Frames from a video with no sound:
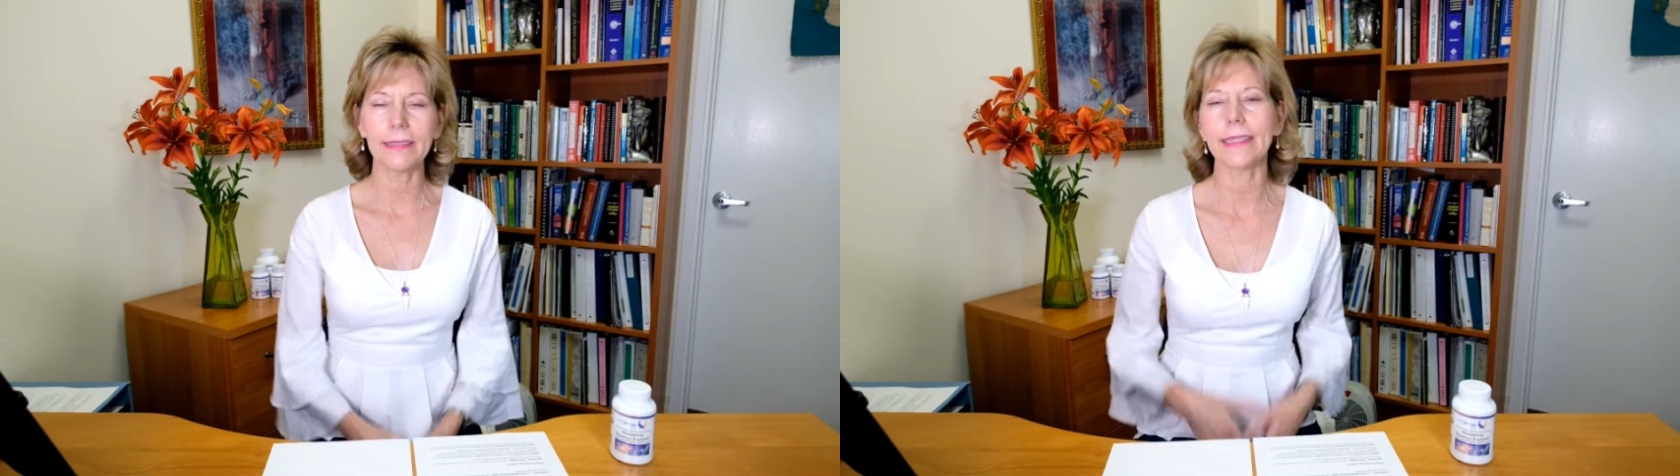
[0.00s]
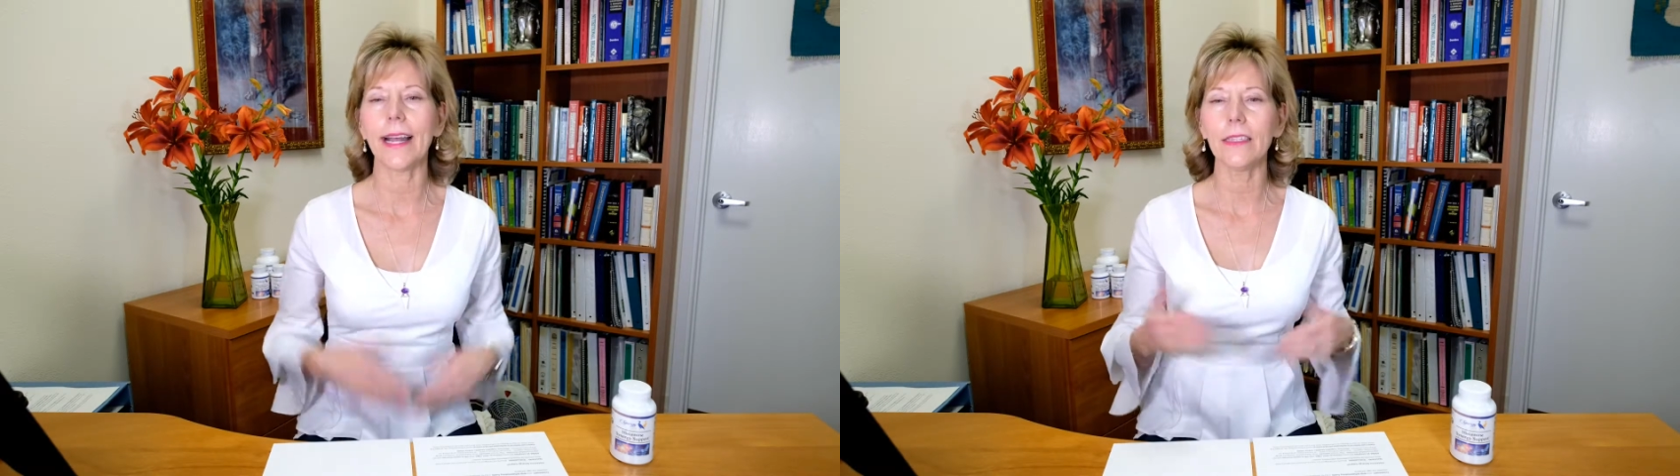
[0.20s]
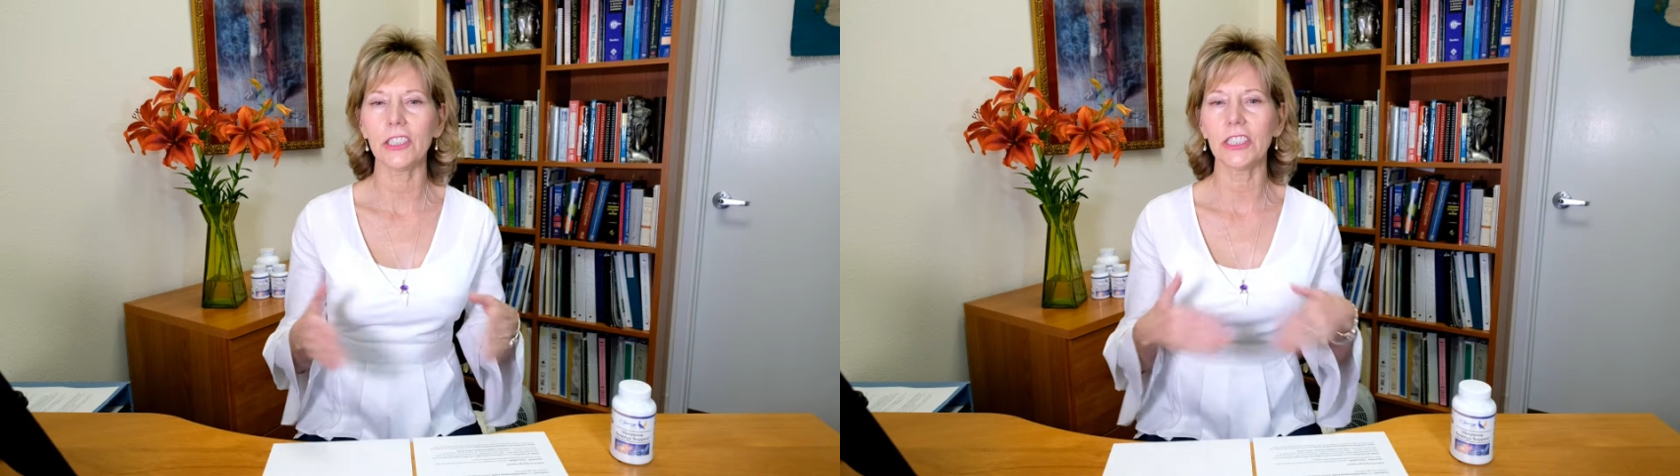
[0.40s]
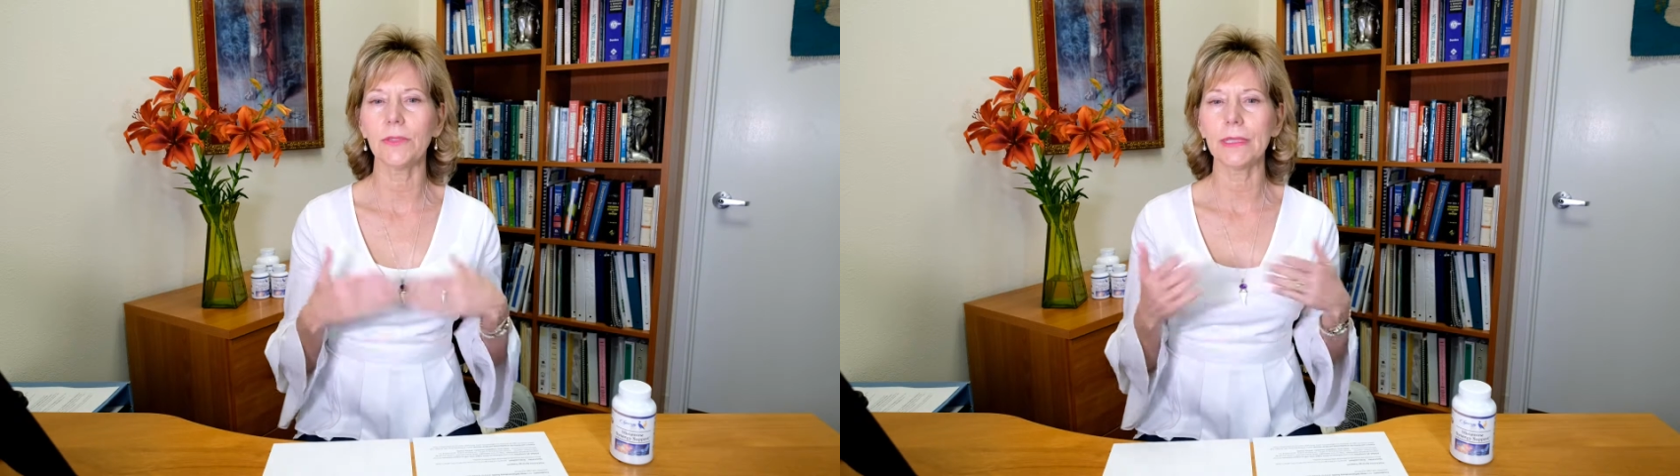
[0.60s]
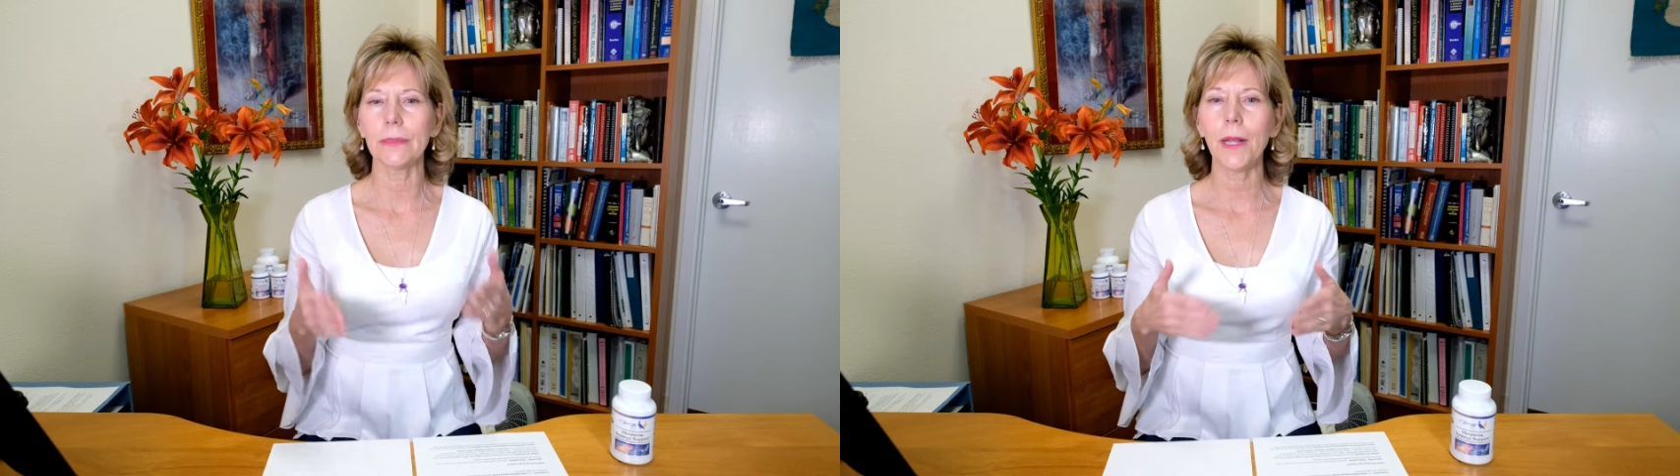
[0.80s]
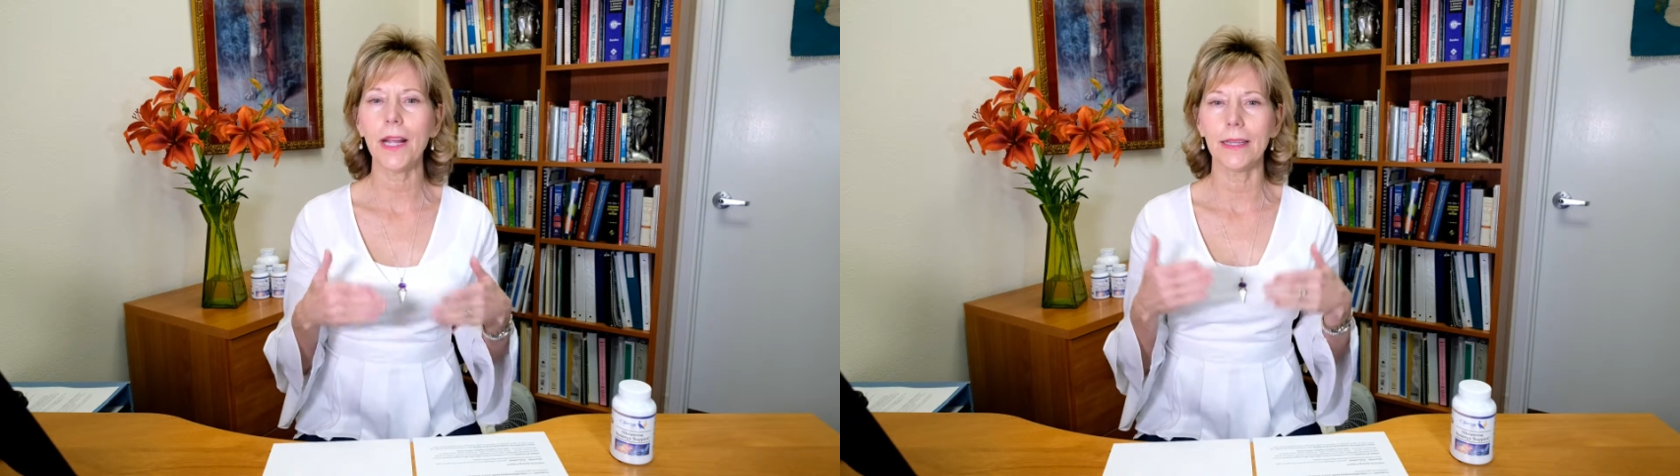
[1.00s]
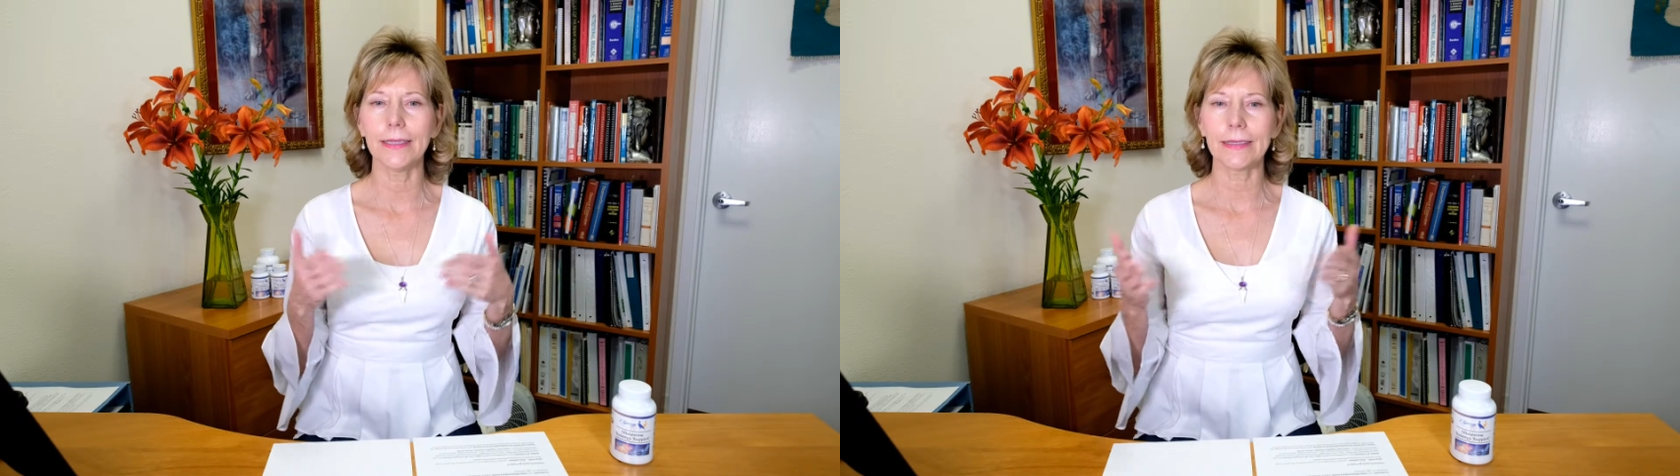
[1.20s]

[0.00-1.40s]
allergy response